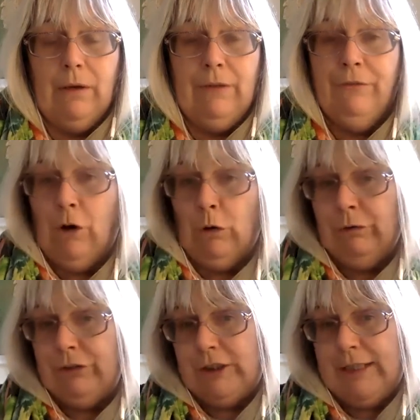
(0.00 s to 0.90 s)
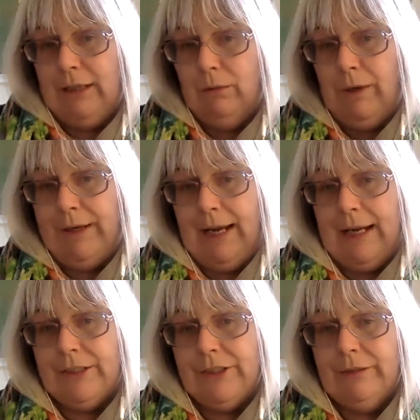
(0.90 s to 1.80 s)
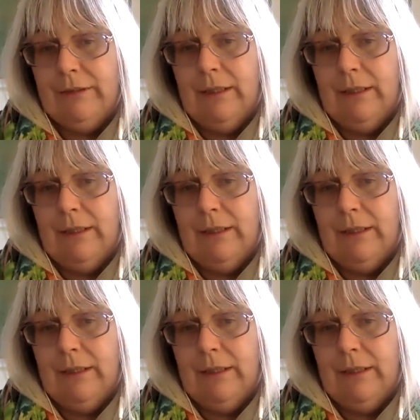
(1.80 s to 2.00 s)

involves you take one hand